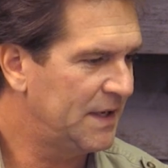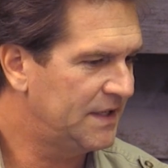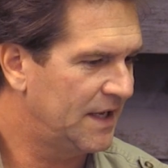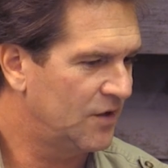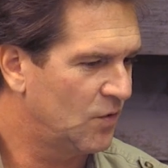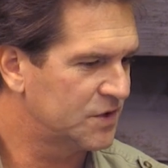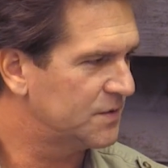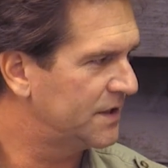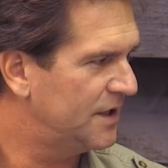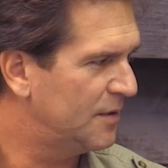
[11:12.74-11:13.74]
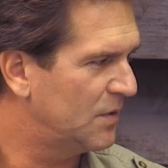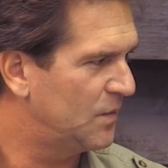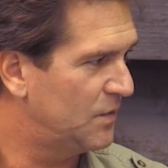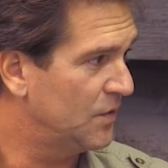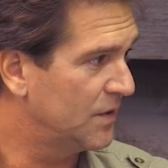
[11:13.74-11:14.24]
made that noise right there,
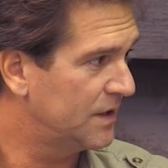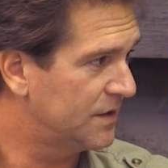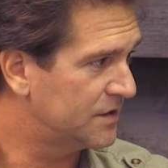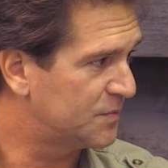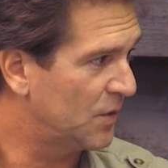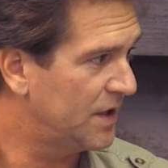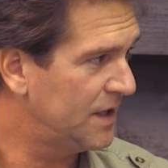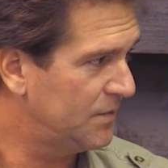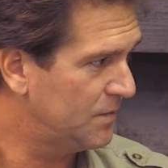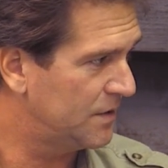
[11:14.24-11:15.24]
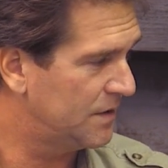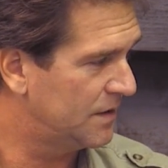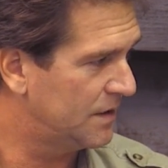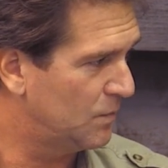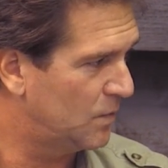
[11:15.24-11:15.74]
but during the spring when
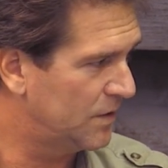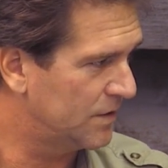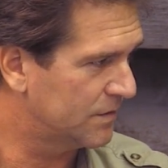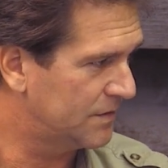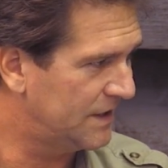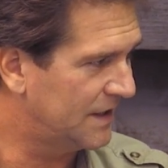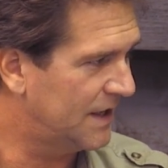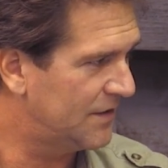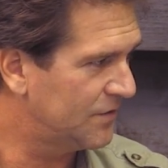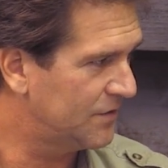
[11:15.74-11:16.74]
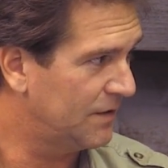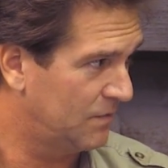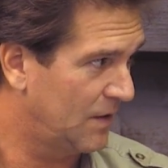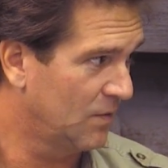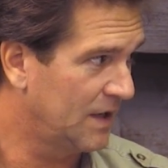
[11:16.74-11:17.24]
and when they're getting together, they,
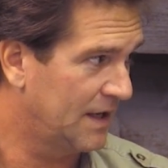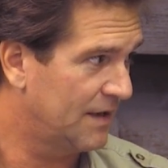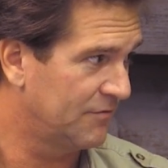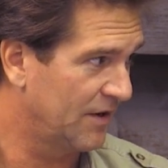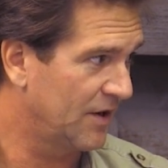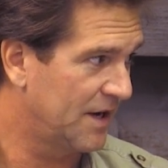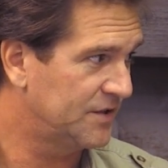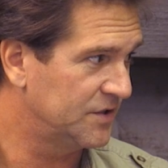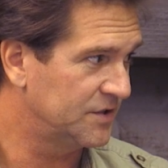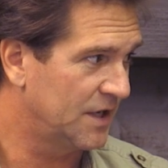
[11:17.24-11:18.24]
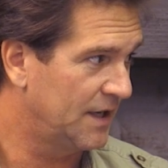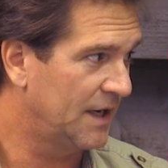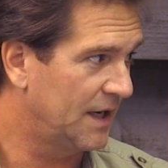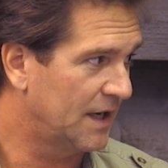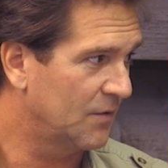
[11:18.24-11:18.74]
they really have variations on
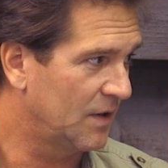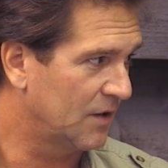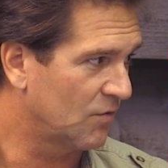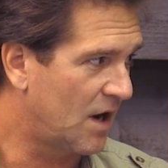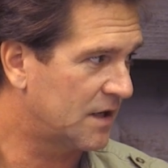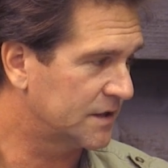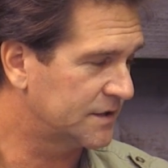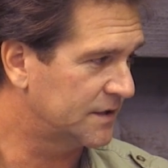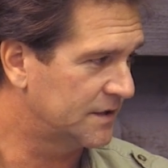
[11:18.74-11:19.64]
that. They get really raucous